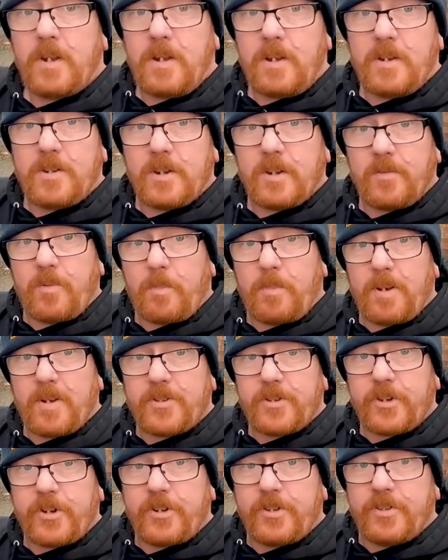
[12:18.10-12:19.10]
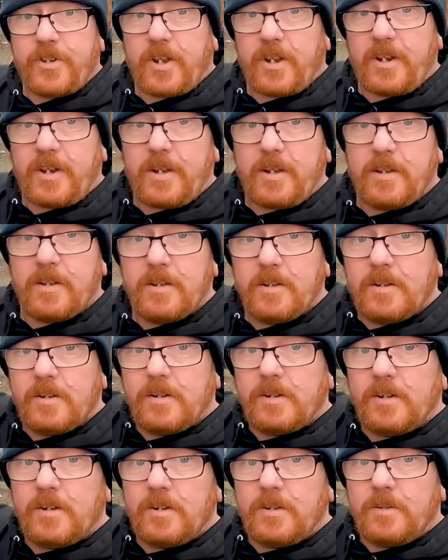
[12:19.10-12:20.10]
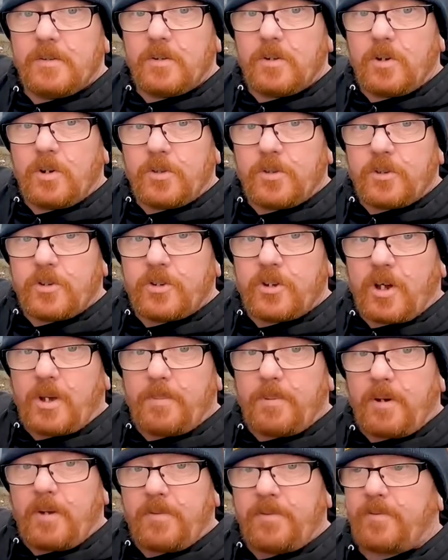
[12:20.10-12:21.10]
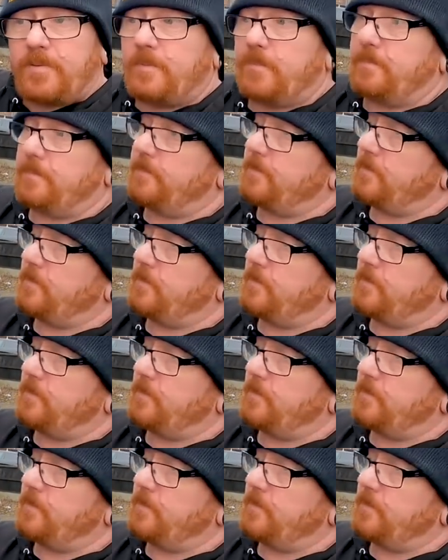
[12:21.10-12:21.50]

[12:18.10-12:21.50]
Get yourself a plastic container, cut the top off,